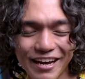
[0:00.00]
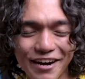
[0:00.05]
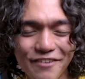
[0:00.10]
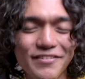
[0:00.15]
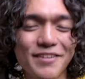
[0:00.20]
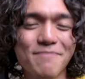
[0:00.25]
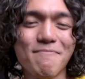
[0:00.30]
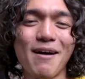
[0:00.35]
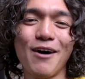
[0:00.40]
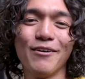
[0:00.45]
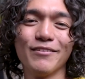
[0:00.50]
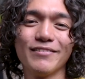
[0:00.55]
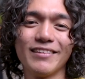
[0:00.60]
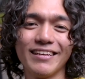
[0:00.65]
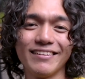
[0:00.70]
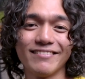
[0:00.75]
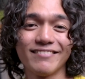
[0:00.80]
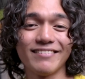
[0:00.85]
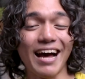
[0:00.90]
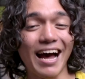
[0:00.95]
love the
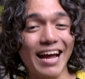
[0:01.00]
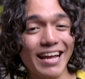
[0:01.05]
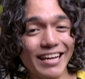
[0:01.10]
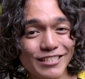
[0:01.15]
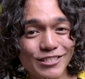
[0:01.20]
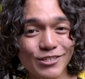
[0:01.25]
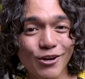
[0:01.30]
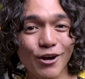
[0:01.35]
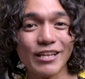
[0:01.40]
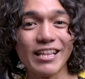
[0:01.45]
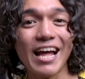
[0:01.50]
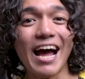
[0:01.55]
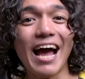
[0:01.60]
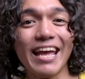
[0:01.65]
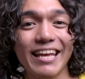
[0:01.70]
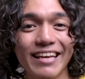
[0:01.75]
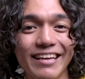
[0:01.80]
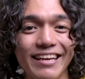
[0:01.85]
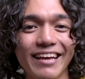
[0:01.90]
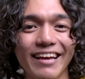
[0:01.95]
mountains, I enjoyed
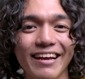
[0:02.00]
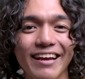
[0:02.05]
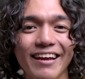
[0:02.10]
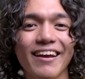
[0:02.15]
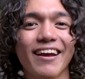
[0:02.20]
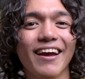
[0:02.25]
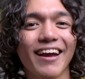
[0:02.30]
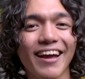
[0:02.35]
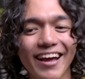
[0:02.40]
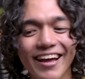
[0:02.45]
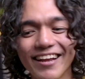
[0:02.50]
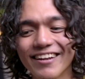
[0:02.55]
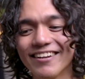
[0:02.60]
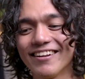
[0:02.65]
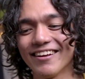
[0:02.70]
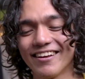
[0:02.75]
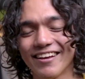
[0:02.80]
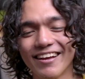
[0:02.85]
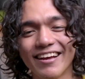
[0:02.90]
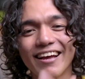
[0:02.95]
hiking,
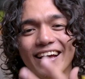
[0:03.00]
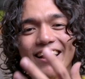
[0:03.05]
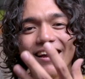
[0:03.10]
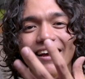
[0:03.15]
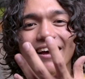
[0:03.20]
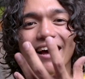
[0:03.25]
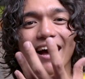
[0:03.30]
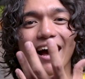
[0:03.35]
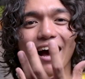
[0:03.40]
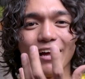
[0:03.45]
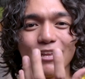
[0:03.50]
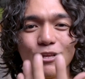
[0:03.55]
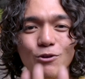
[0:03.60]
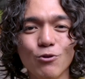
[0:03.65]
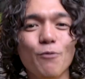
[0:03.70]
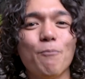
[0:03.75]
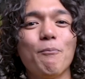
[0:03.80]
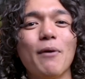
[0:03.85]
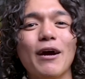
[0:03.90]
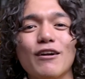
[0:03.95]
and a
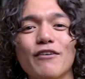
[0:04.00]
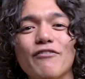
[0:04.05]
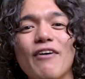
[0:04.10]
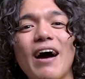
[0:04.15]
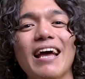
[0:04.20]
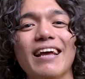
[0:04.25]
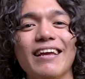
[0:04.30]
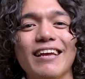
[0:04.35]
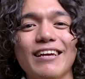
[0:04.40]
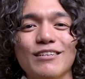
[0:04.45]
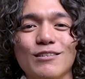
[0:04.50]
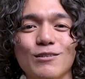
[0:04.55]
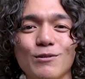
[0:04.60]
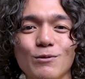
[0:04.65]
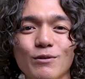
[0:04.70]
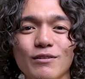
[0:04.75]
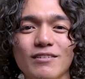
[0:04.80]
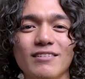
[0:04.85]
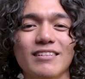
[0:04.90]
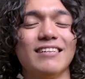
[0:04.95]
new pair of hiking
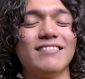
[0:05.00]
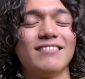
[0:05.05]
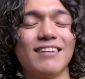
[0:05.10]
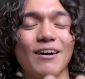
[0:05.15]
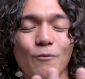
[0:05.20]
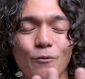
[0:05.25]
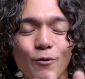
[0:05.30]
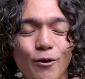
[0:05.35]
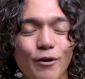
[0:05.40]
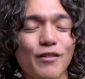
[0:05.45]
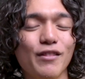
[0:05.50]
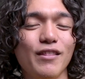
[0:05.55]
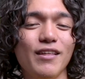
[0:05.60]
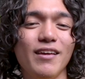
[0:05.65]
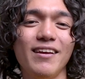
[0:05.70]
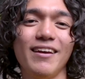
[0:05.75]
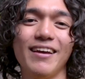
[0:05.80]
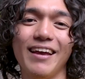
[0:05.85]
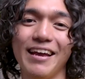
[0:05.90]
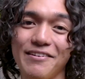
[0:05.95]
shoes is a
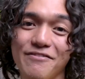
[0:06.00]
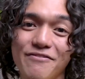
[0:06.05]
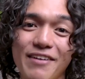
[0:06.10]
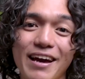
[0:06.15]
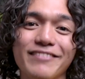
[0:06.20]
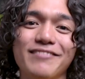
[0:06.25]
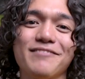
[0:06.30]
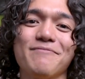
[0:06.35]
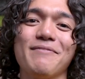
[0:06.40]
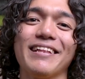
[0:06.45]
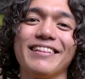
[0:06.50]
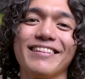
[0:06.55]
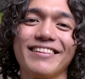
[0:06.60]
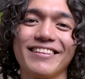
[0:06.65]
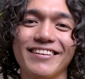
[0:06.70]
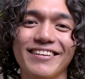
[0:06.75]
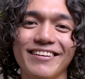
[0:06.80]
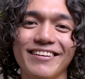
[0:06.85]
worthy investment.